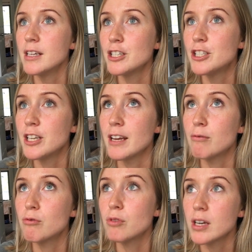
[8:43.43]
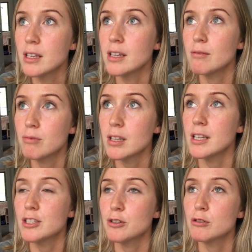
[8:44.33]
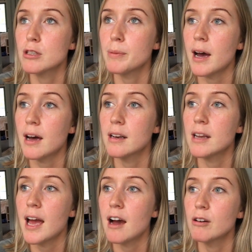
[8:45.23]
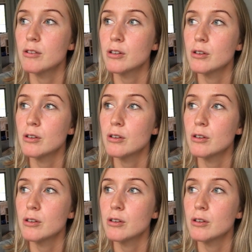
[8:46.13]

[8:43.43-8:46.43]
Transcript: she really, really talks about how